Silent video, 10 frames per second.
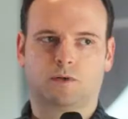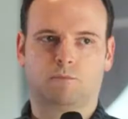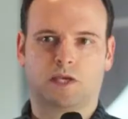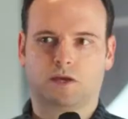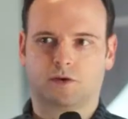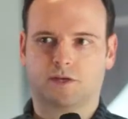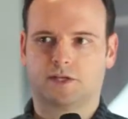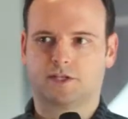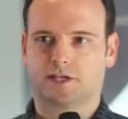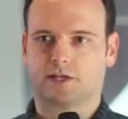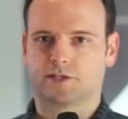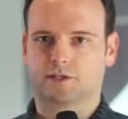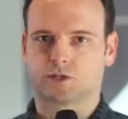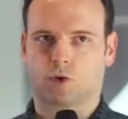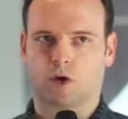be here at Indeed as
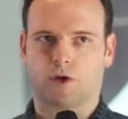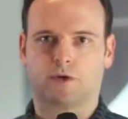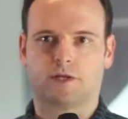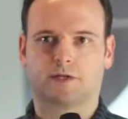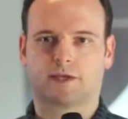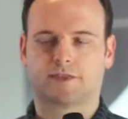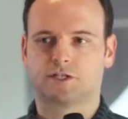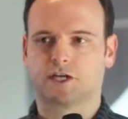it's grown, and get the